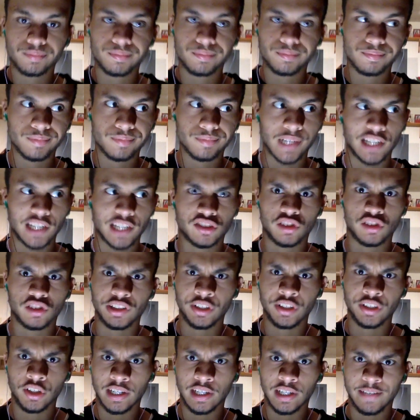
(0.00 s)
Actually,
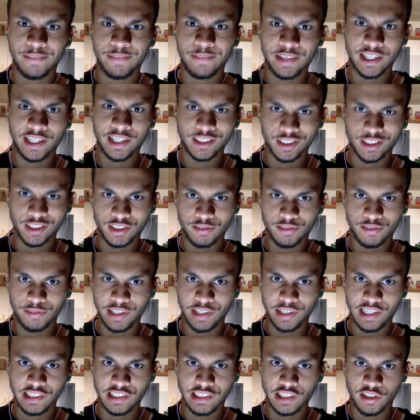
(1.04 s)
no, I think that's just a
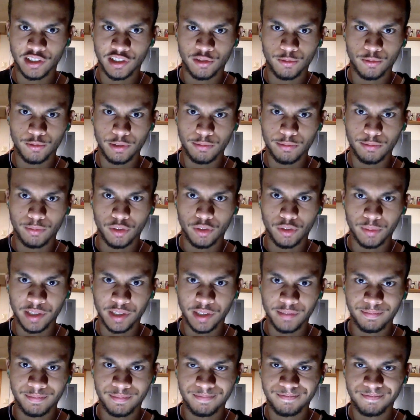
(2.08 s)
thing in general with
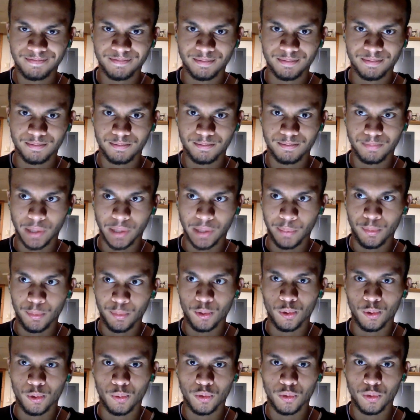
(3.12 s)
women.
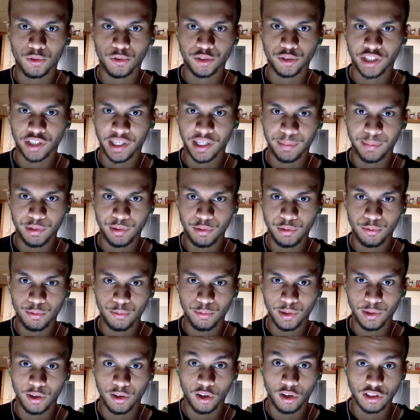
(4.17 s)
People will shame you
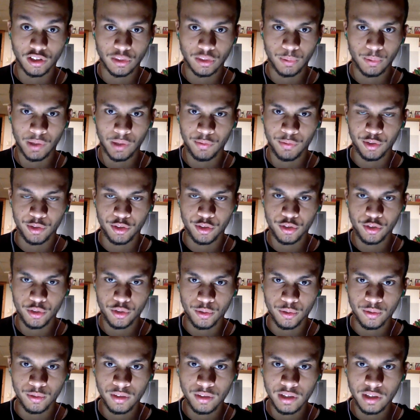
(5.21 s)
regardless of whatever you do.
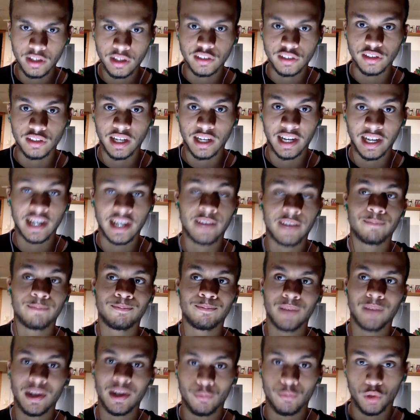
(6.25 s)
I have
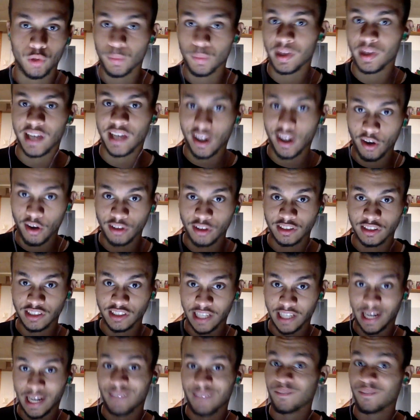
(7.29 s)
met women that are
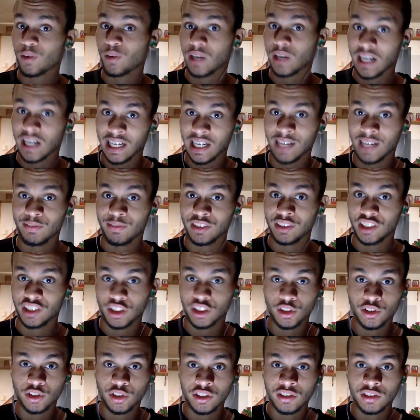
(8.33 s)
shamed for not having
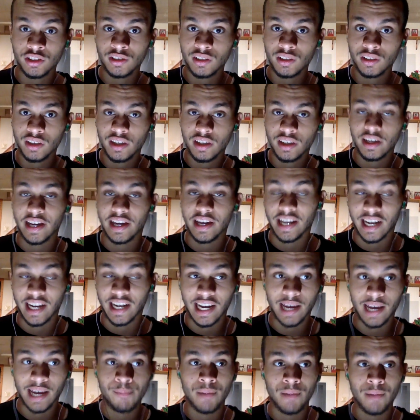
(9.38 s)
children, and I
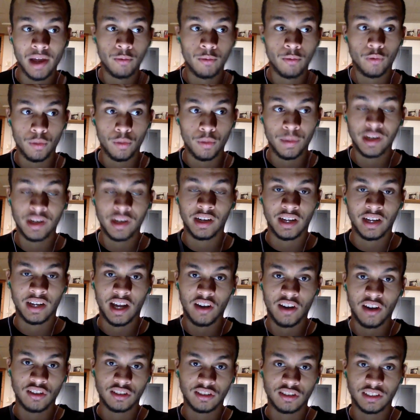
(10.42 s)
have met women that
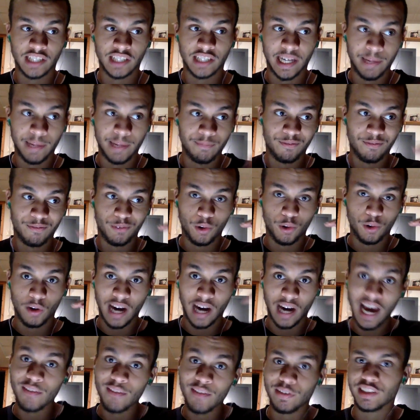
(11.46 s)
are shamed for
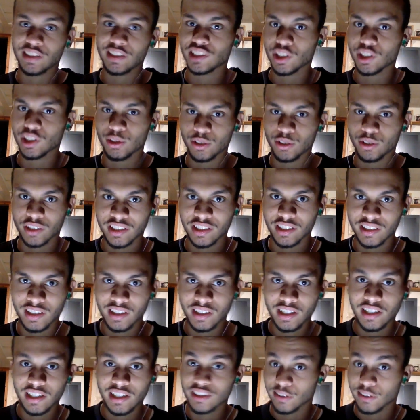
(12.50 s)
having children.
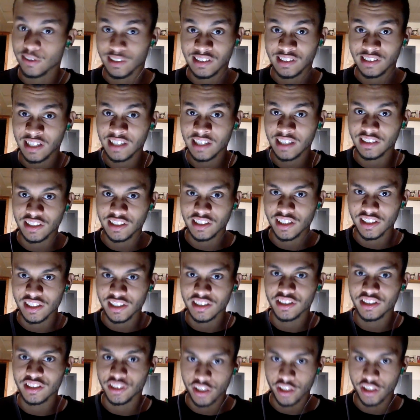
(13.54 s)
So it's not
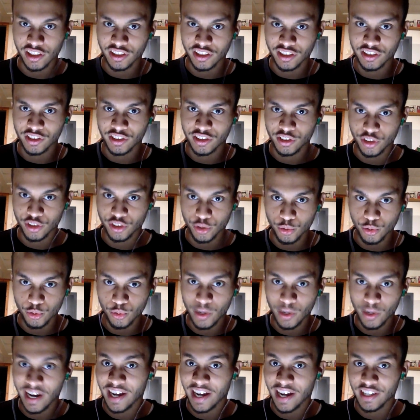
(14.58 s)
just
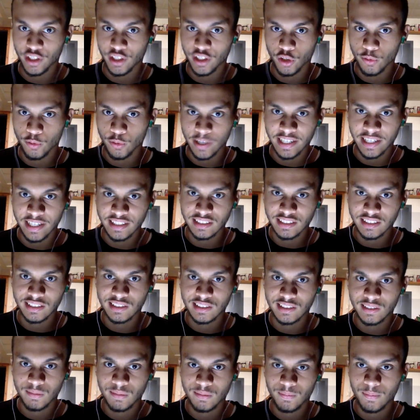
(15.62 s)
you and your race.
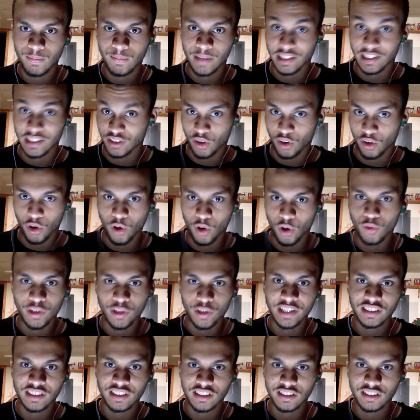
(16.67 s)
It's all
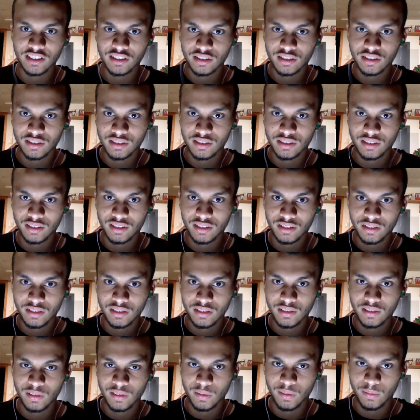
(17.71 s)
races.
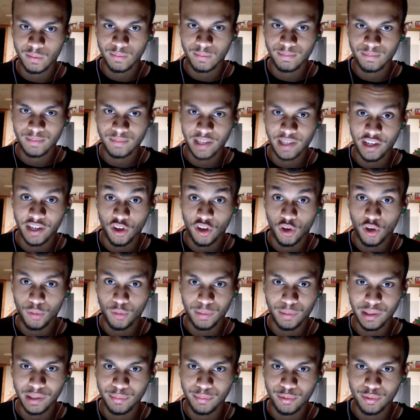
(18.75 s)
And all
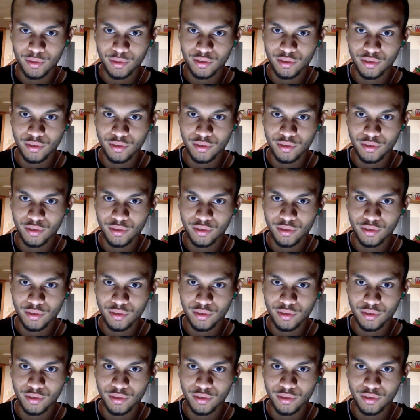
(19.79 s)
people.